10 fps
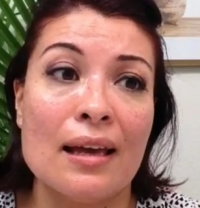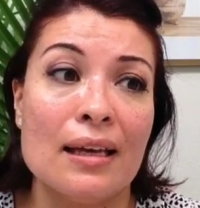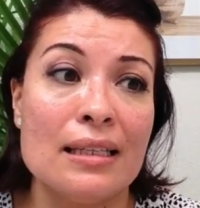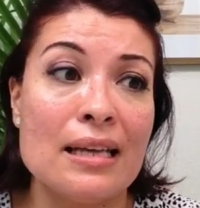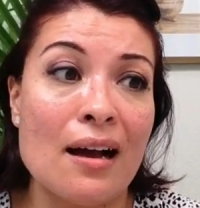
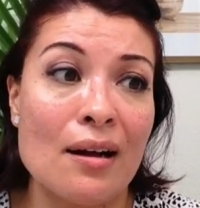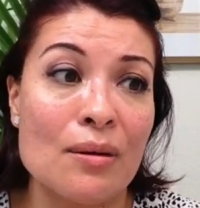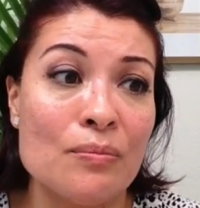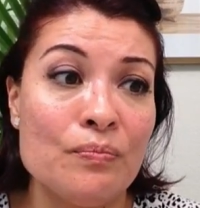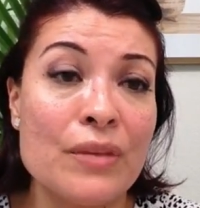And
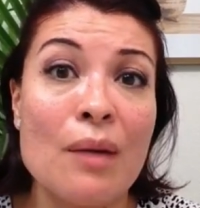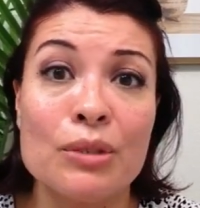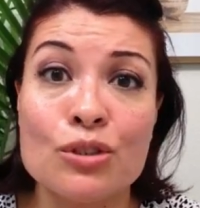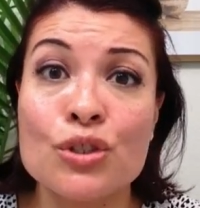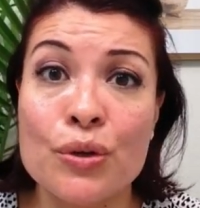
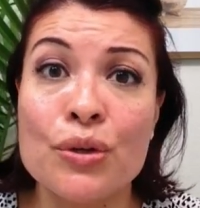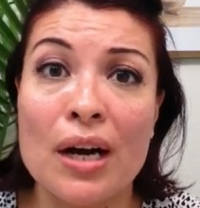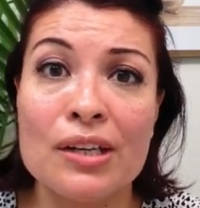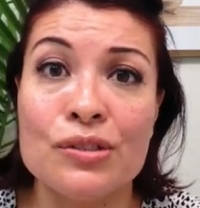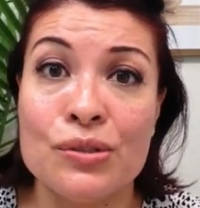I'm going to
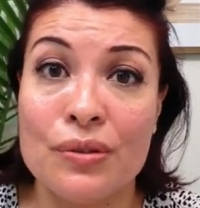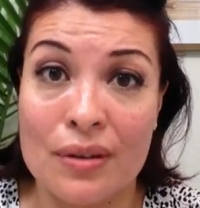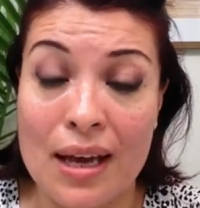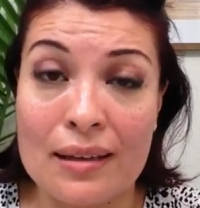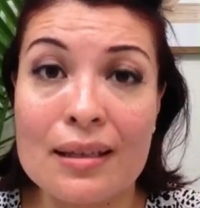show you how to
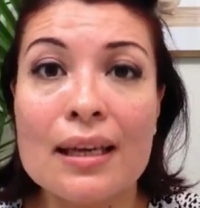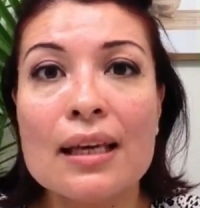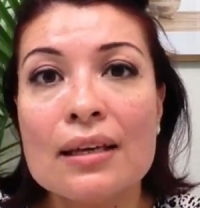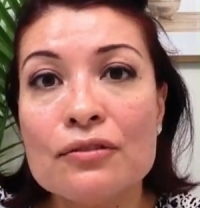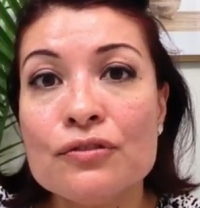do the neck.